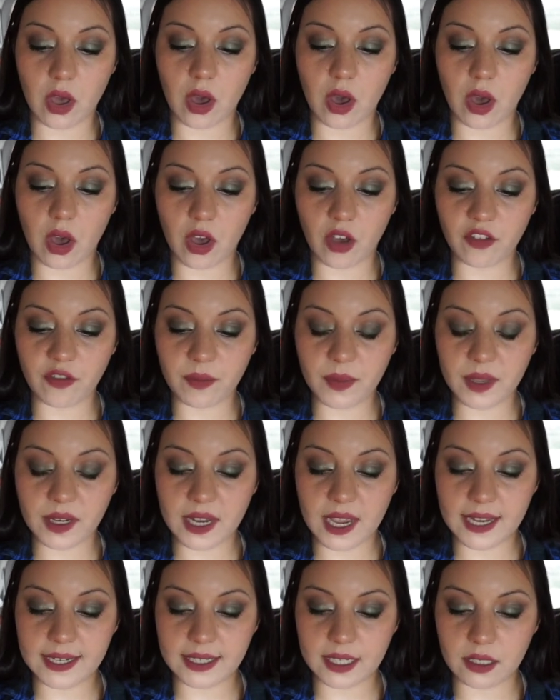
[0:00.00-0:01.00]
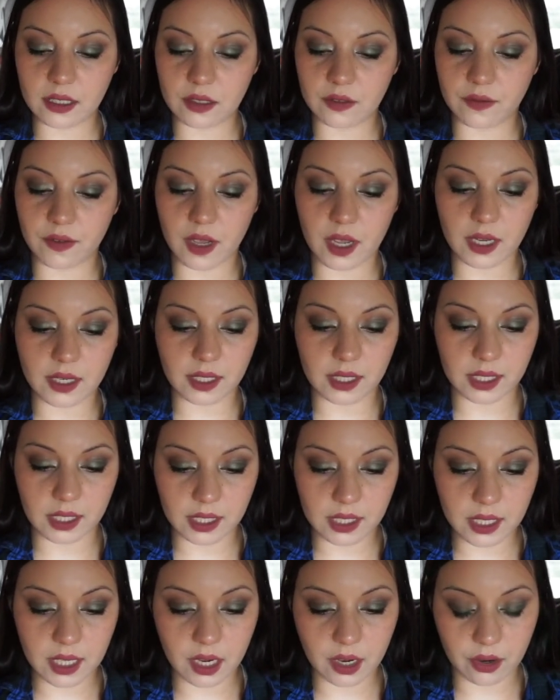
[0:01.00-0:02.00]
Hoffman identified
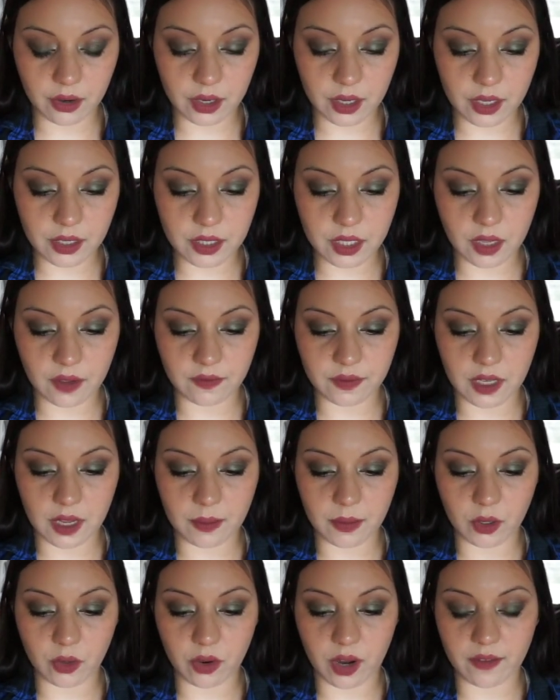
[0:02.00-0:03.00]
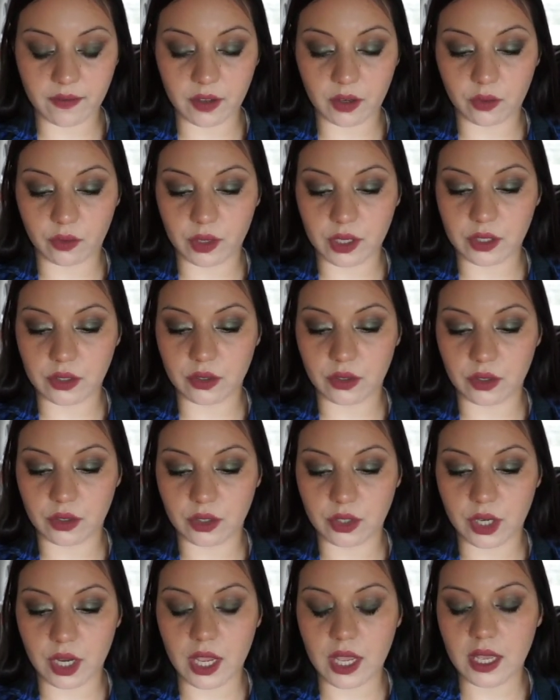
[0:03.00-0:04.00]
key areas of demographic
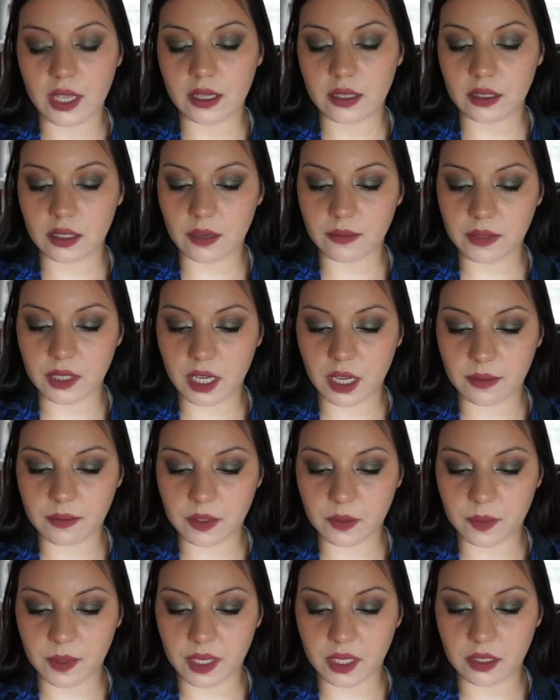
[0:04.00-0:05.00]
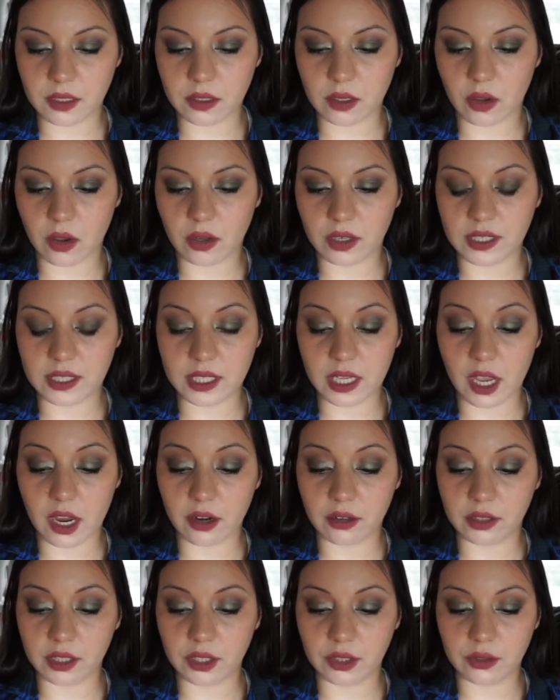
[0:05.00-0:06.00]
research, sometimes based on
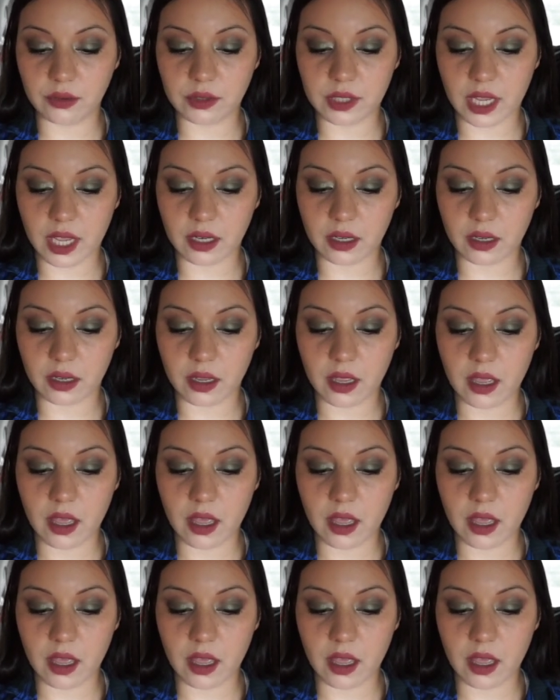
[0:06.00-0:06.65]
entirely new data